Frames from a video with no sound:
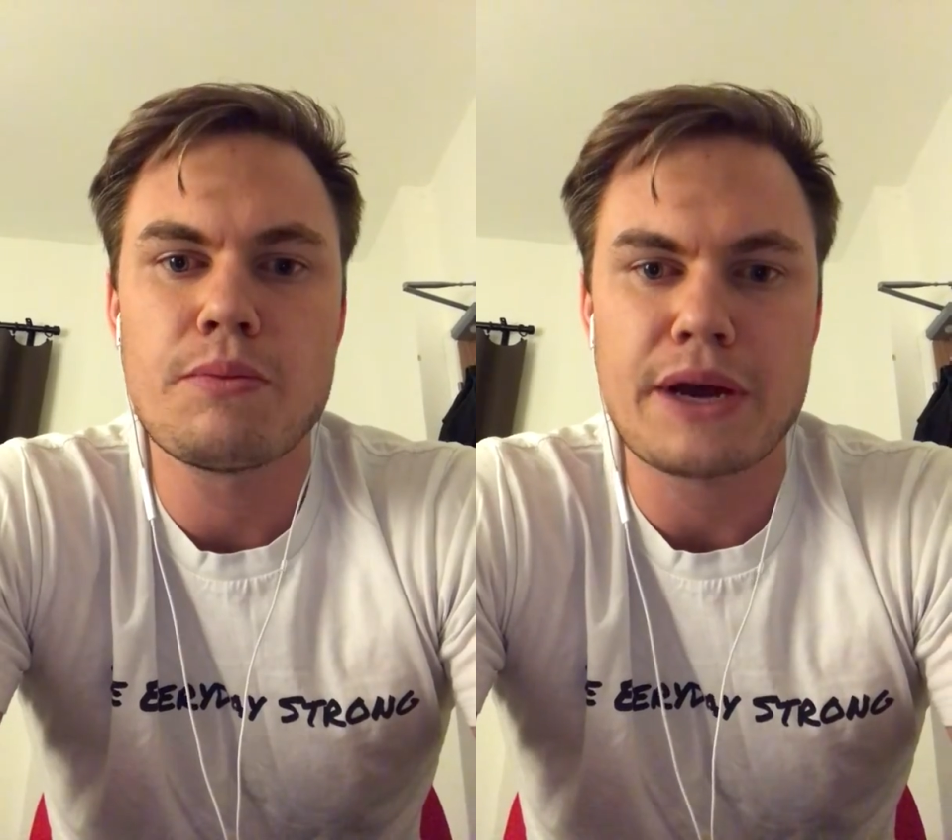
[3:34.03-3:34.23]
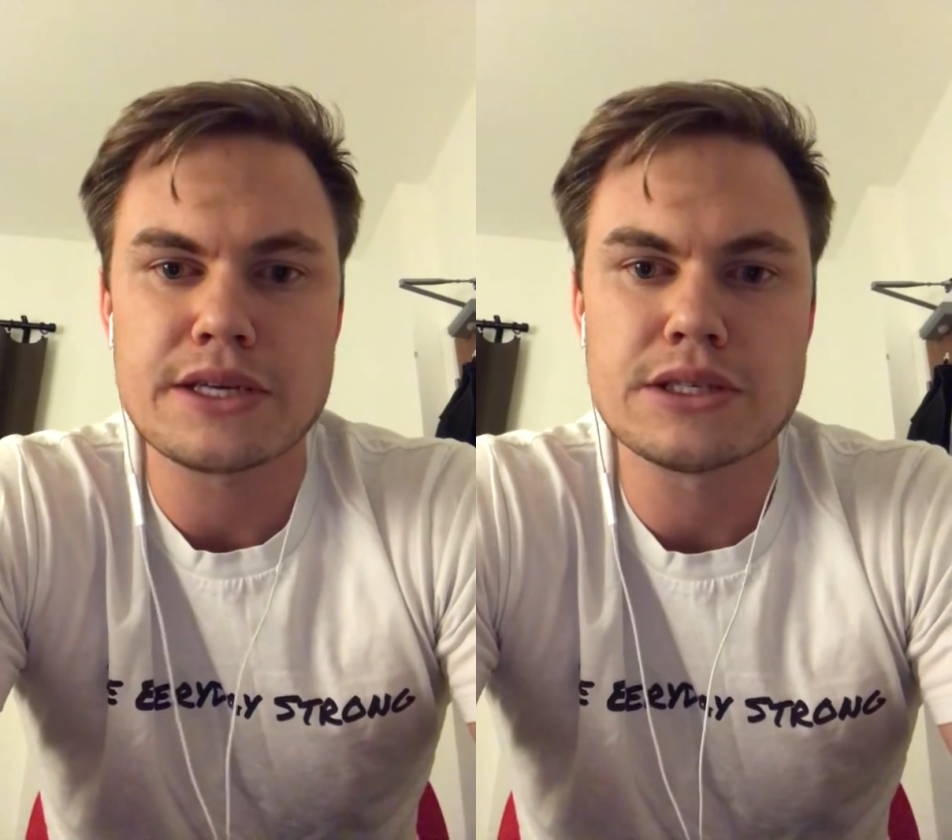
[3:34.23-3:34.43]

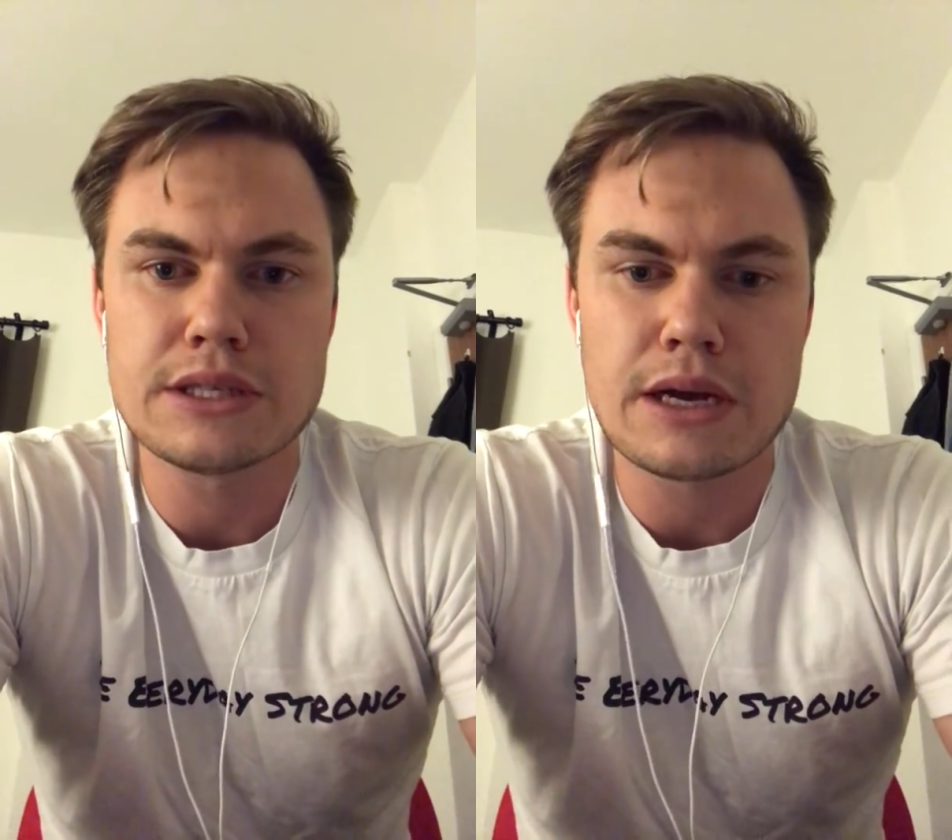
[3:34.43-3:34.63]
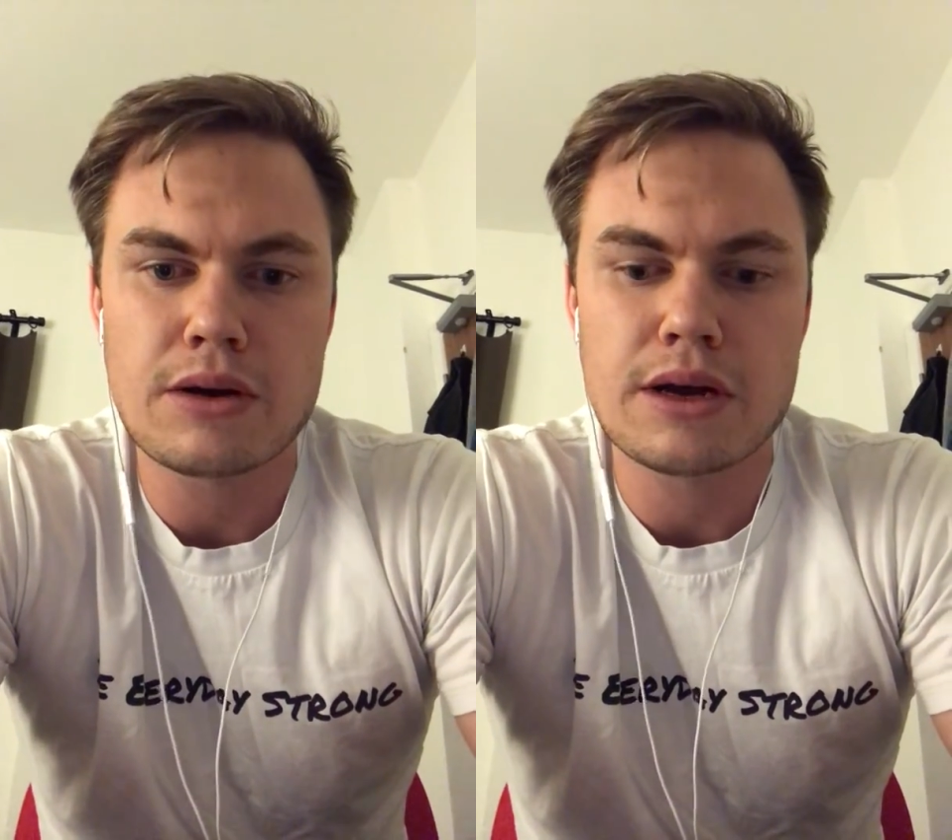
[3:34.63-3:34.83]
patient's
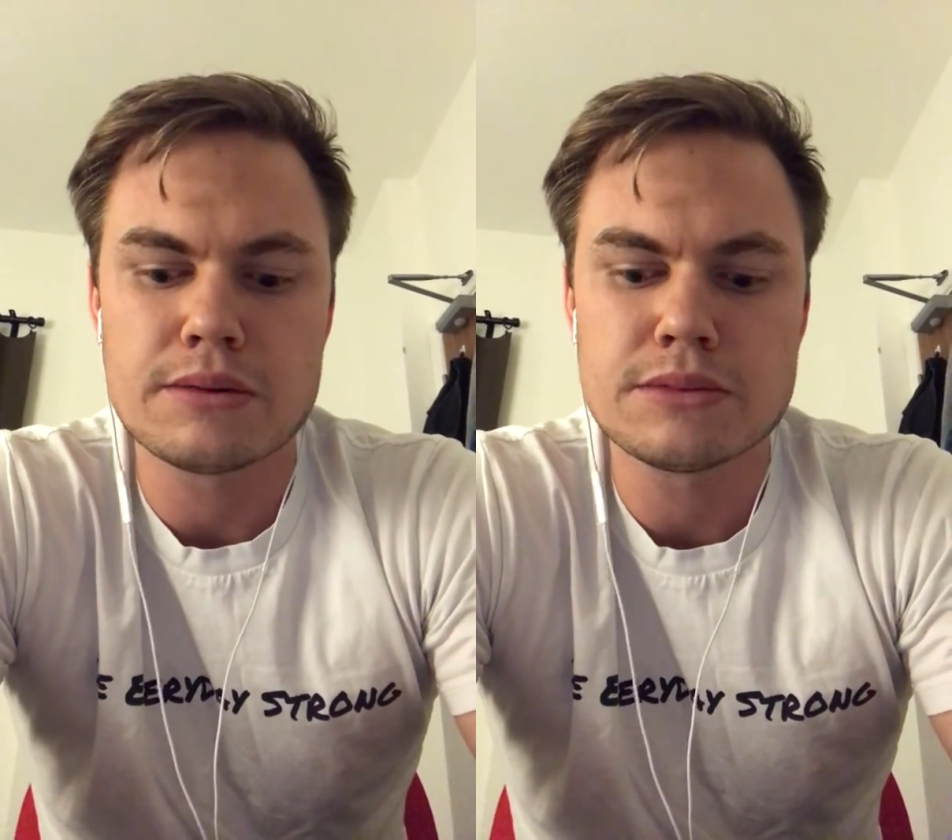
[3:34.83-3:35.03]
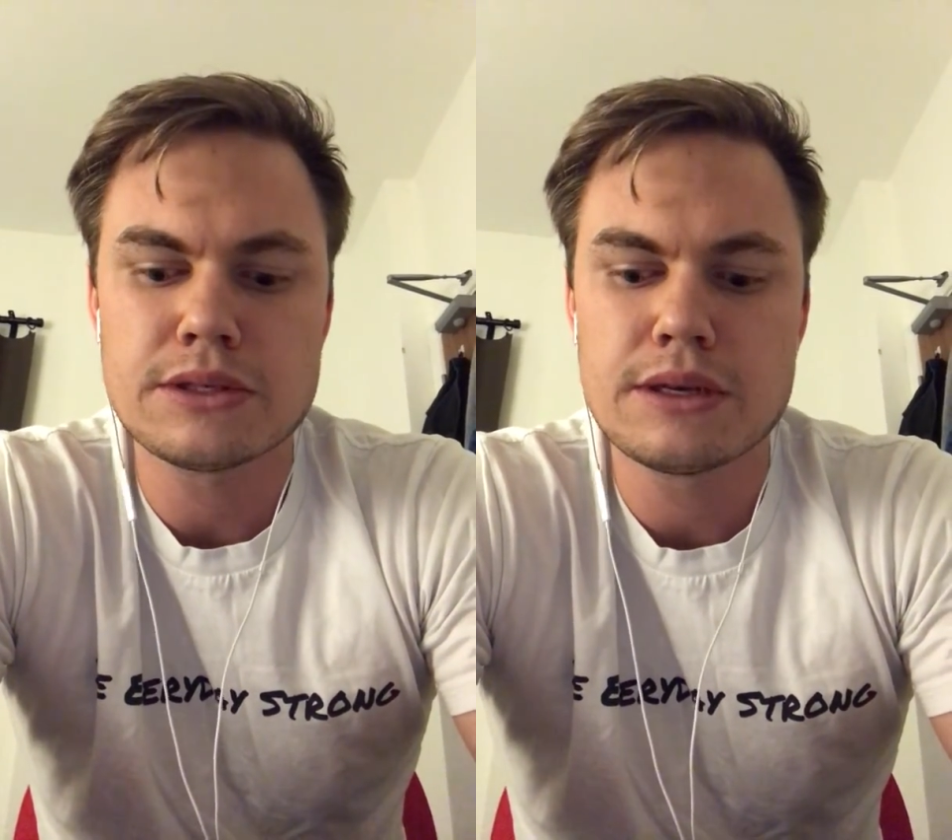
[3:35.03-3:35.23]

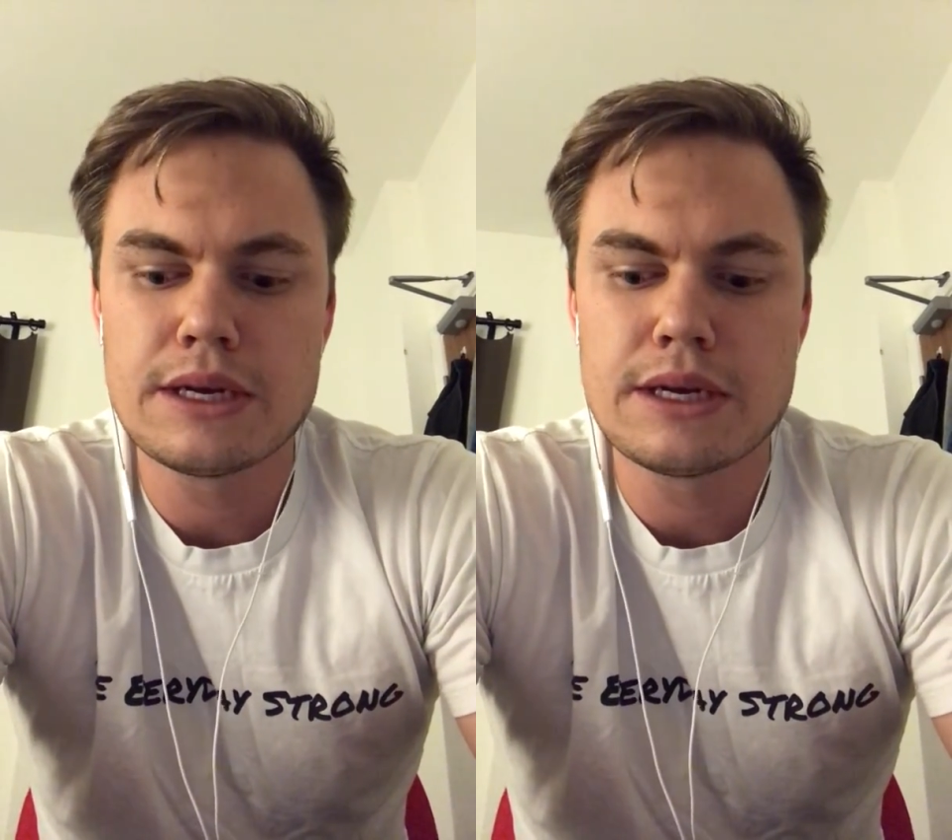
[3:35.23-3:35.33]
outcomes.